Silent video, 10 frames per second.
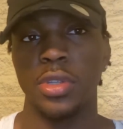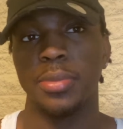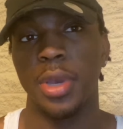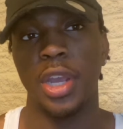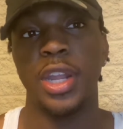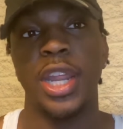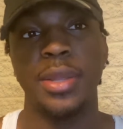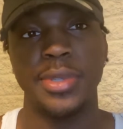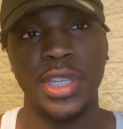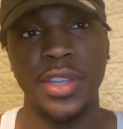But her name's
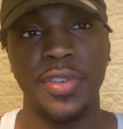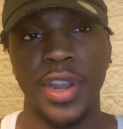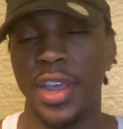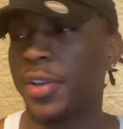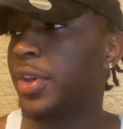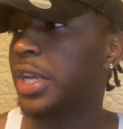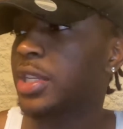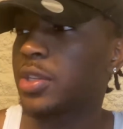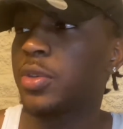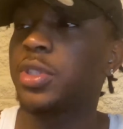T for now.
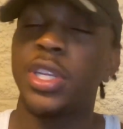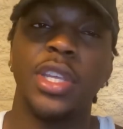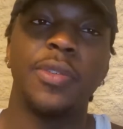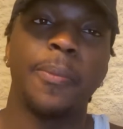So T.